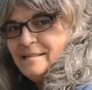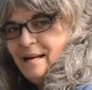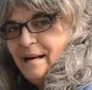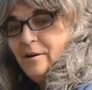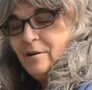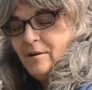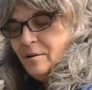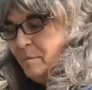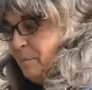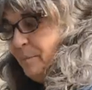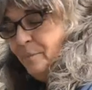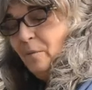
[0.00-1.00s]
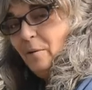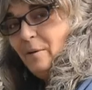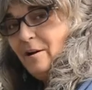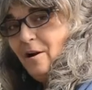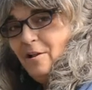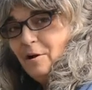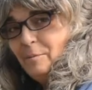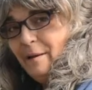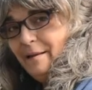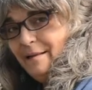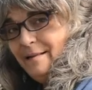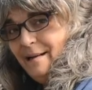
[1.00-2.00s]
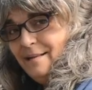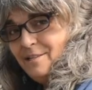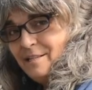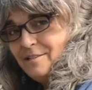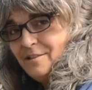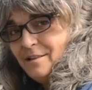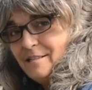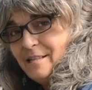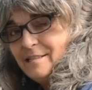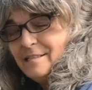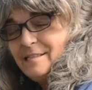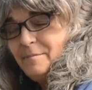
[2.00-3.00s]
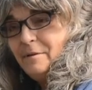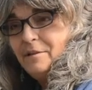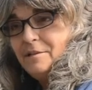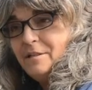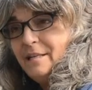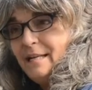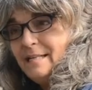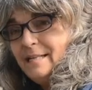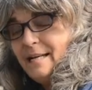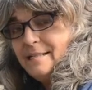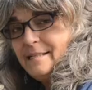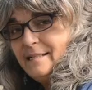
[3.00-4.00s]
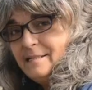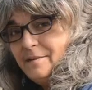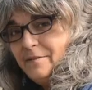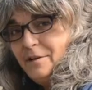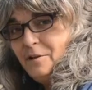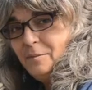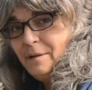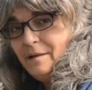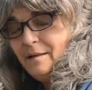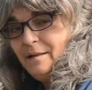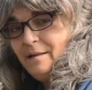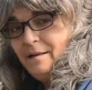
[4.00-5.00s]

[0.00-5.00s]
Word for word: is our, what we call our belly digester, because it's similar to the intestines of the human